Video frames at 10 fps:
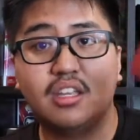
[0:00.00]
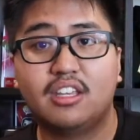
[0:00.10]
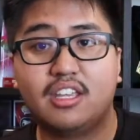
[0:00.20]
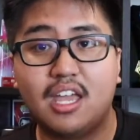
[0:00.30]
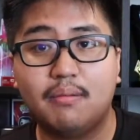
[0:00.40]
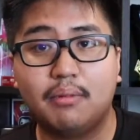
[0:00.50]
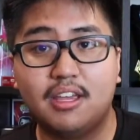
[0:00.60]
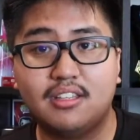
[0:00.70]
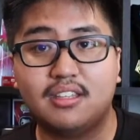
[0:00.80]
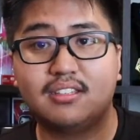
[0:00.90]
You can't
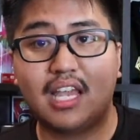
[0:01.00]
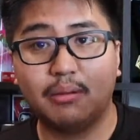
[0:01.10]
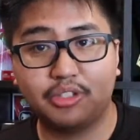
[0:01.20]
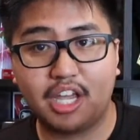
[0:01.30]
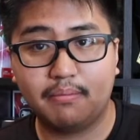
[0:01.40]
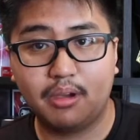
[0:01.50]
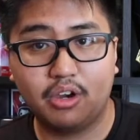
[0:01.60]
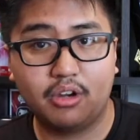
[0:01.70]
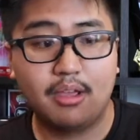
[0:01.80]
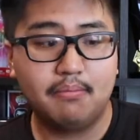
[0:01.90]
play this in tabletop
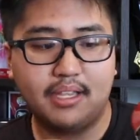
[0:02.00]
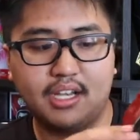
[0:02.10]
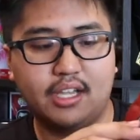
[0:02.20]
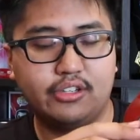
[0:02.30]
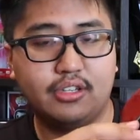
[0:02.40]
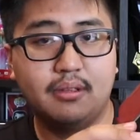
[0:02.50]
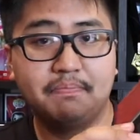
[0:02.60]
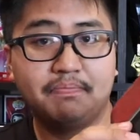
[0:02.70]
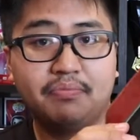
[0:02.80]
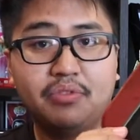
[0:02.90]
mode because
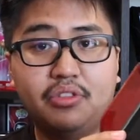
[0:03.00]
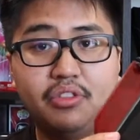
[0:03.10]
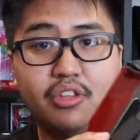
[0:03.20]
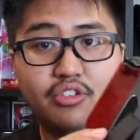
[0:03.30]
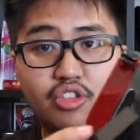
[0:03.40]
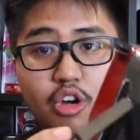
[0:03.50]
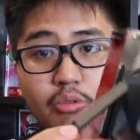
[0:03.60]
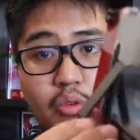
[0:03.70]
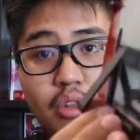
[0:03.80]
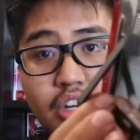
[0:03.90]
there's
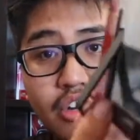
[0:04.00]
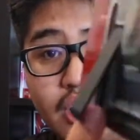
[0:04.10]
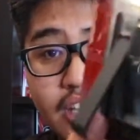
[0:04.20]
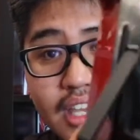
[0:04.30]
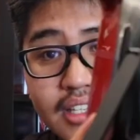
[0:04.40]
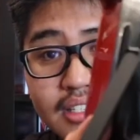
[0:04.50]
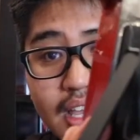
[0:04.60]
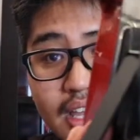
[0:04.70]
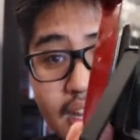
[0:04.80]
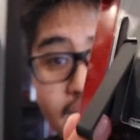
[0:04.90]
no longer a kickstand